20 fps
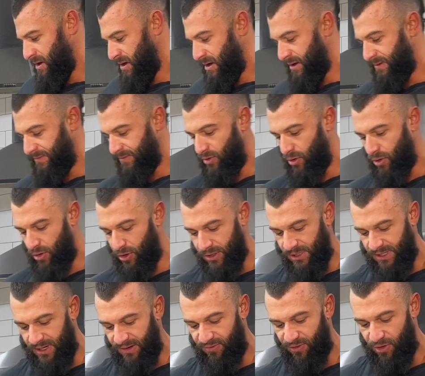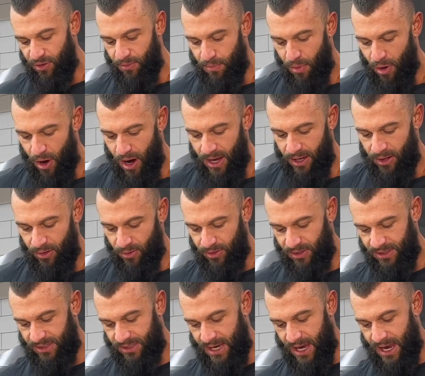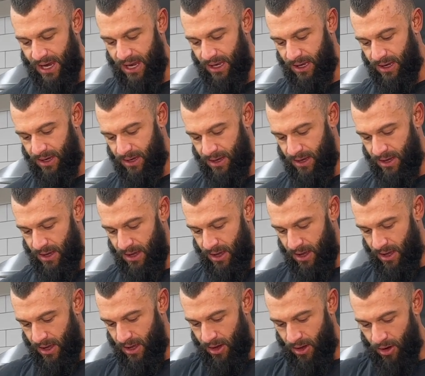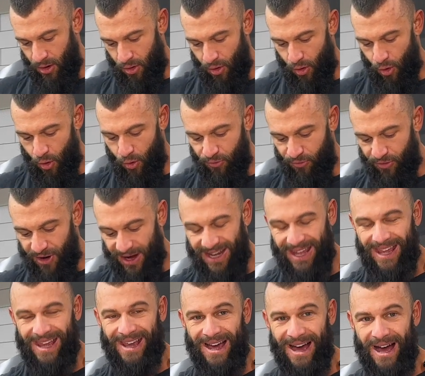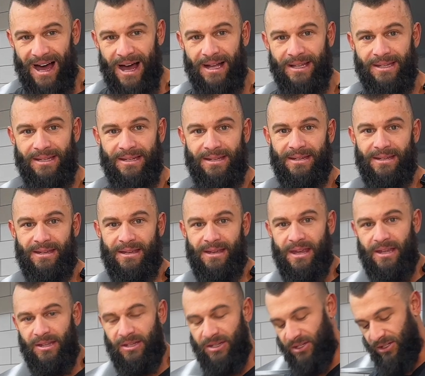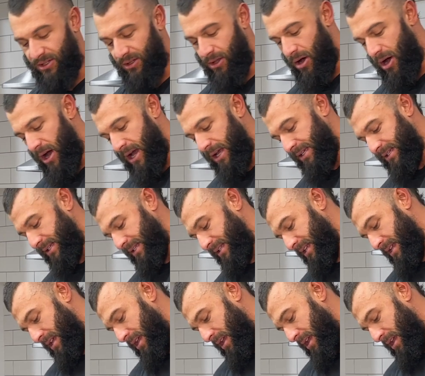Of course, if you buy your steak already cut and sliced,